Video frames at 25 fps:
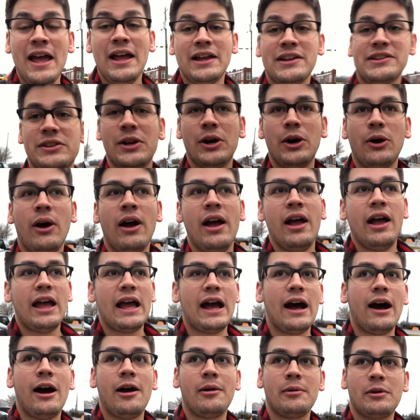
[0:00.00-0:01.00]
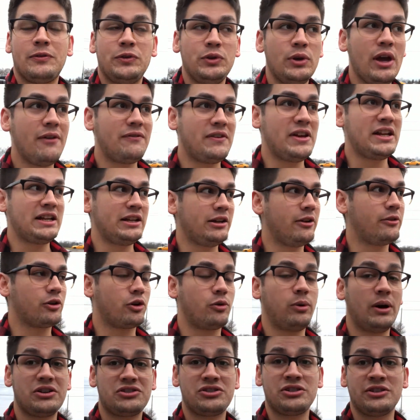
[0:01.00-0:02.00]
So if you have any other
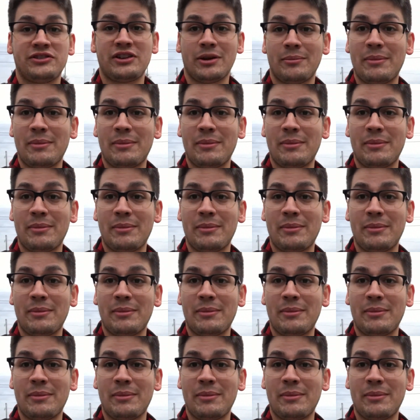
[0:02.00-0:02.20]
questions,